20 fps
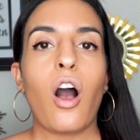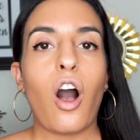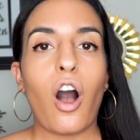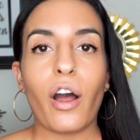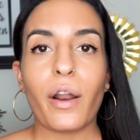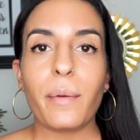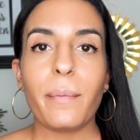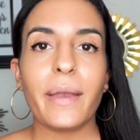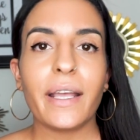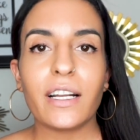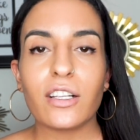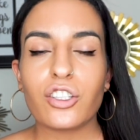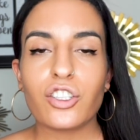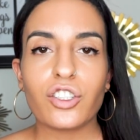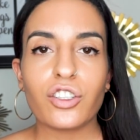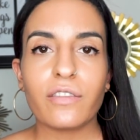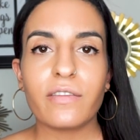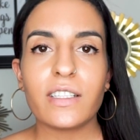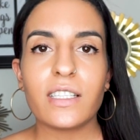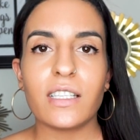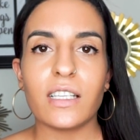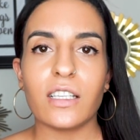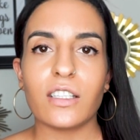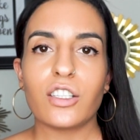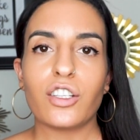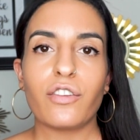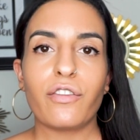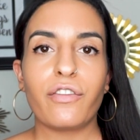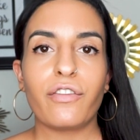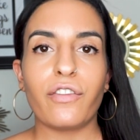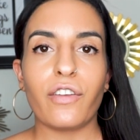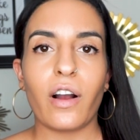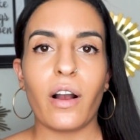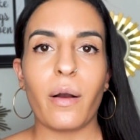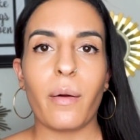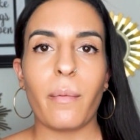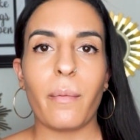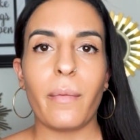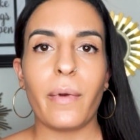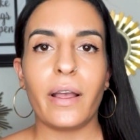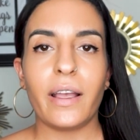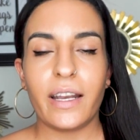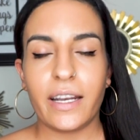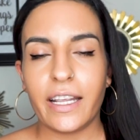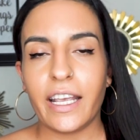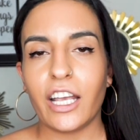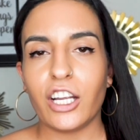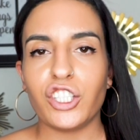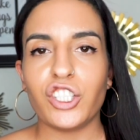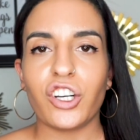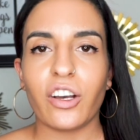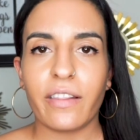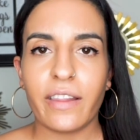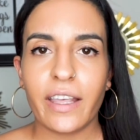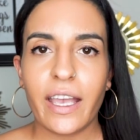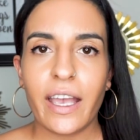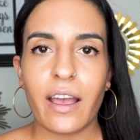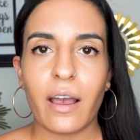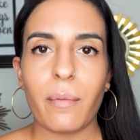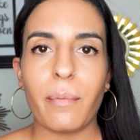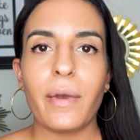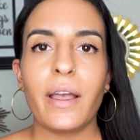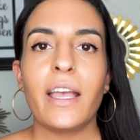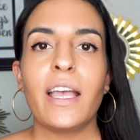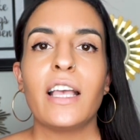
automated services from engaging on the app.